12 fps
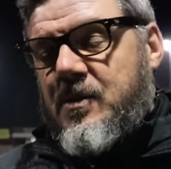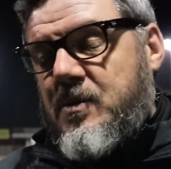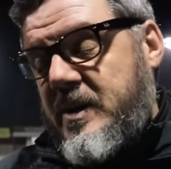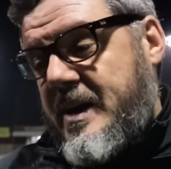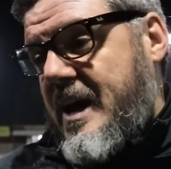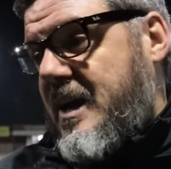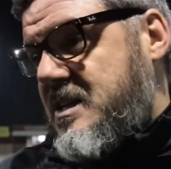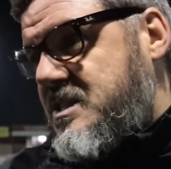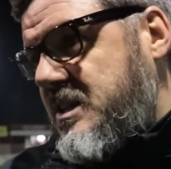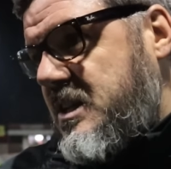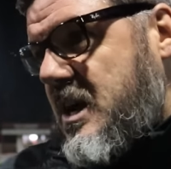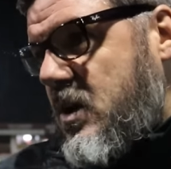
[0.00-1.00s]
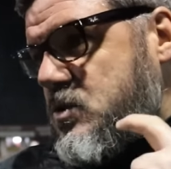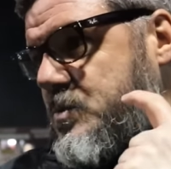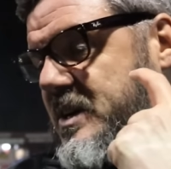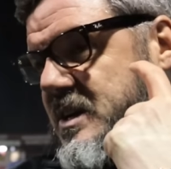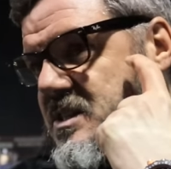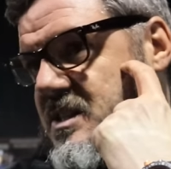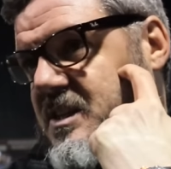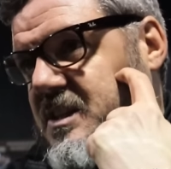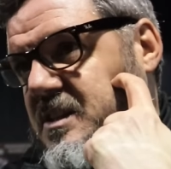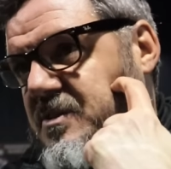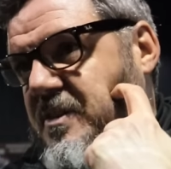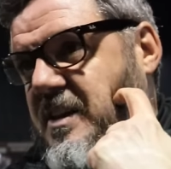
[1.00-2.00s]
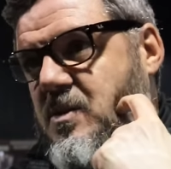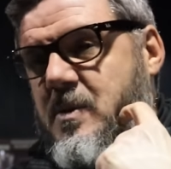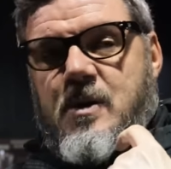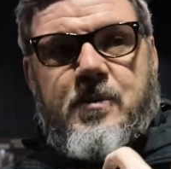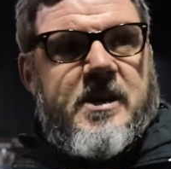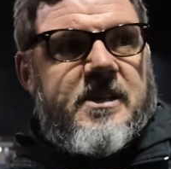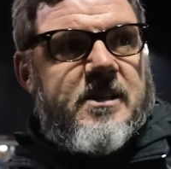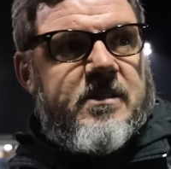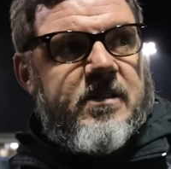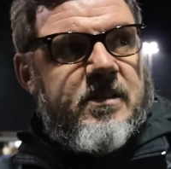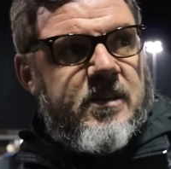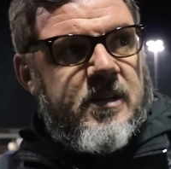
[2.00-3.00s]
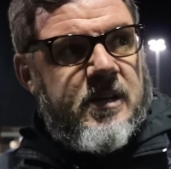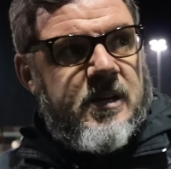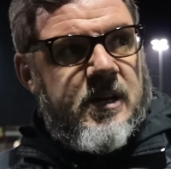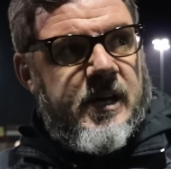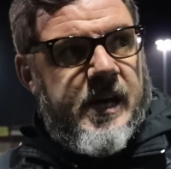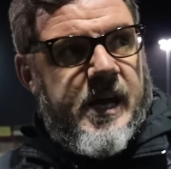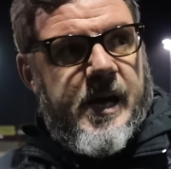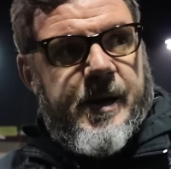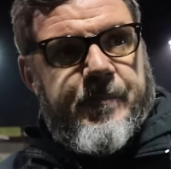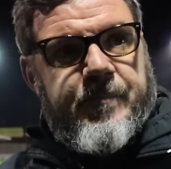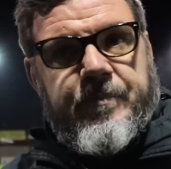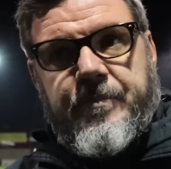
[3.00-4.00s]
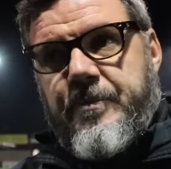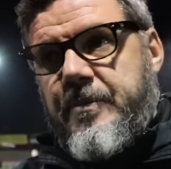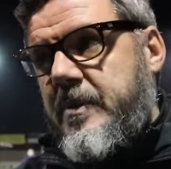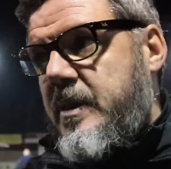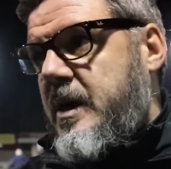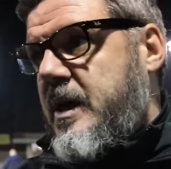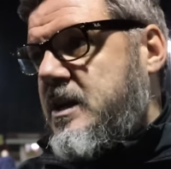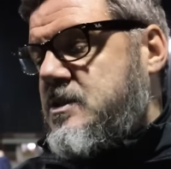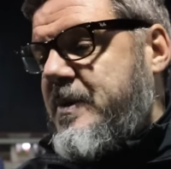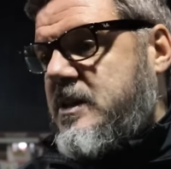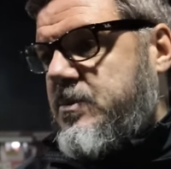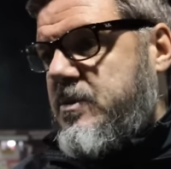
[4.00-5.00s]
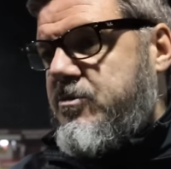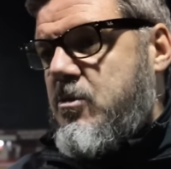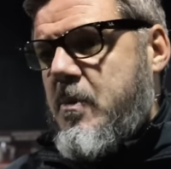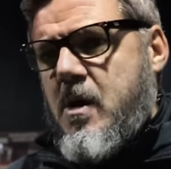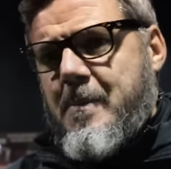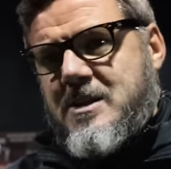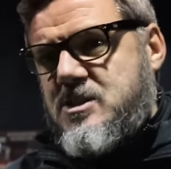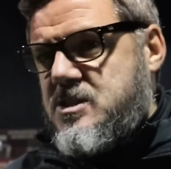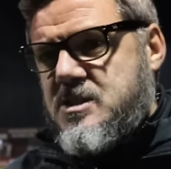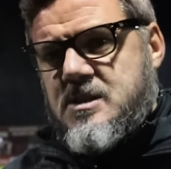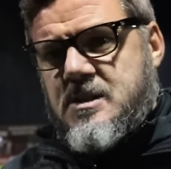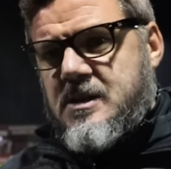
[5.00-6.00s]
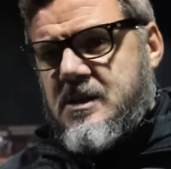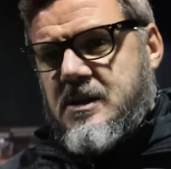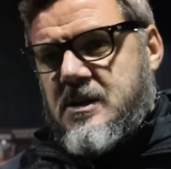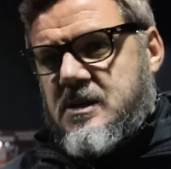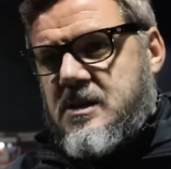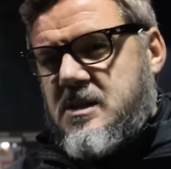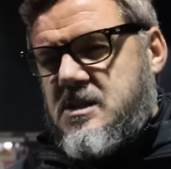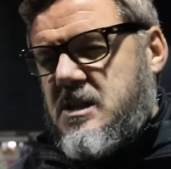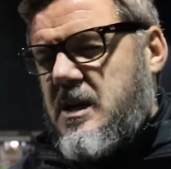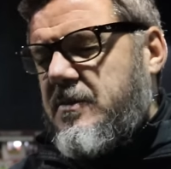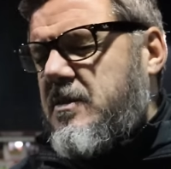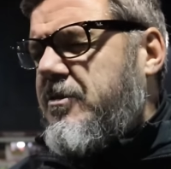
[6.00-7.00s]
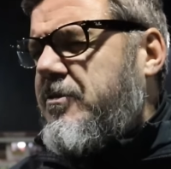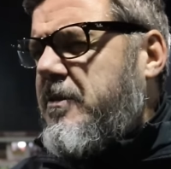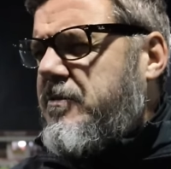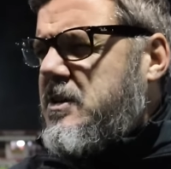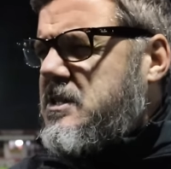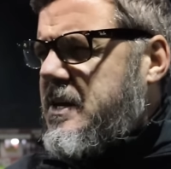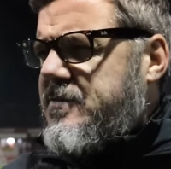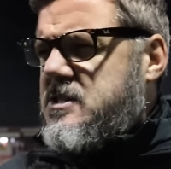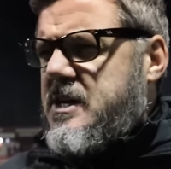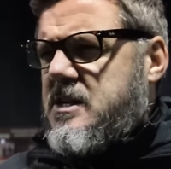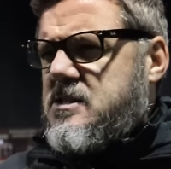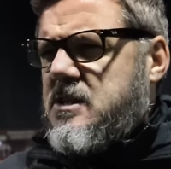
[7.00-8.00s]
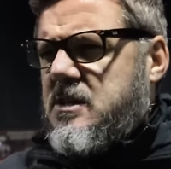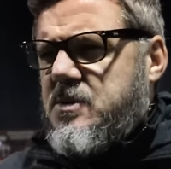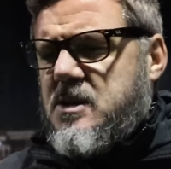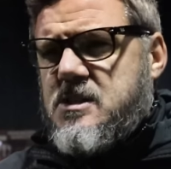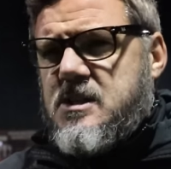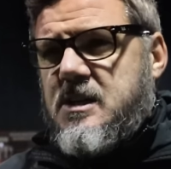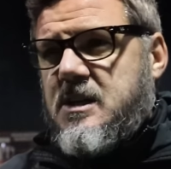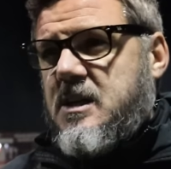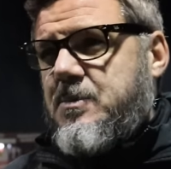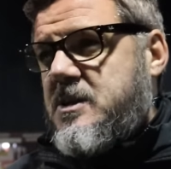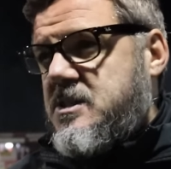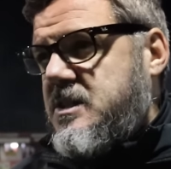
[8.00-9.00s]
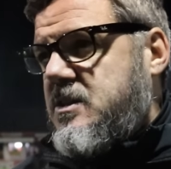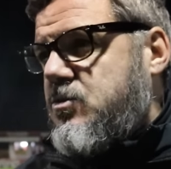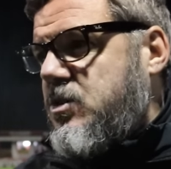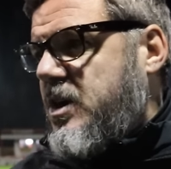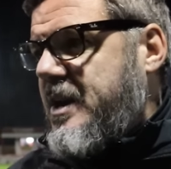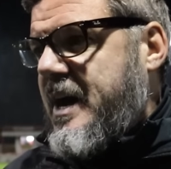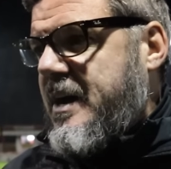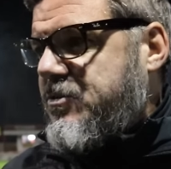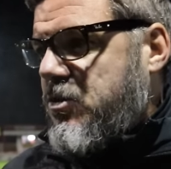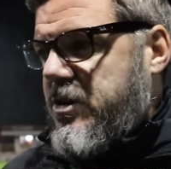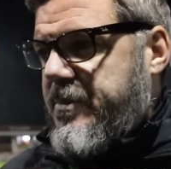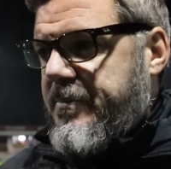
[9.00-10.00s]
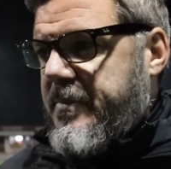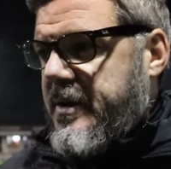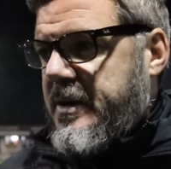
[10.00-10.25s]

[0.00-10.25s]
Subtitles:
Well, you can't concede the goals we conceded and defend the way we did and expect to win football matches. To concede after 57 seconds, I think we conceded, and then we conceded right on half-time.